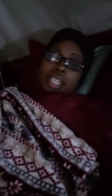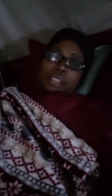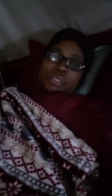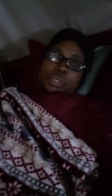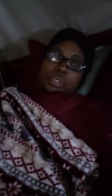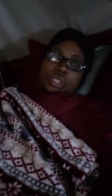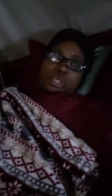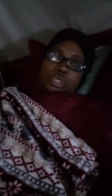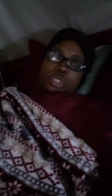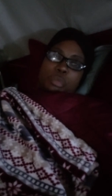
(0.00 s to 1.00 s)
if you're a
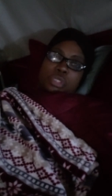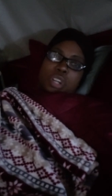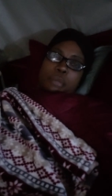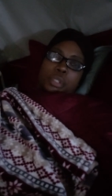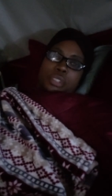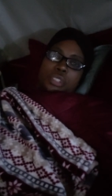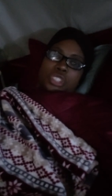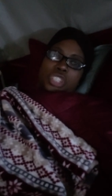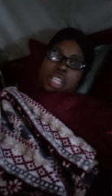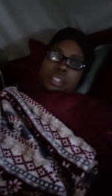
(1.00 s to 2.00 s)
new subscriber to the
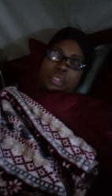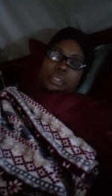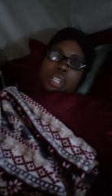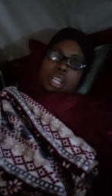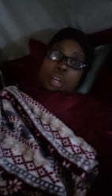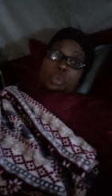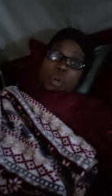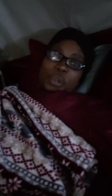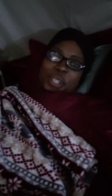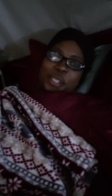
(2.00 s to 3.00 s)
channel
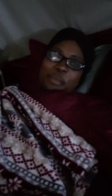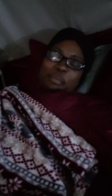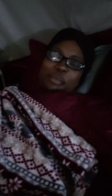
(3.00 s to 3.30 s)
welcome.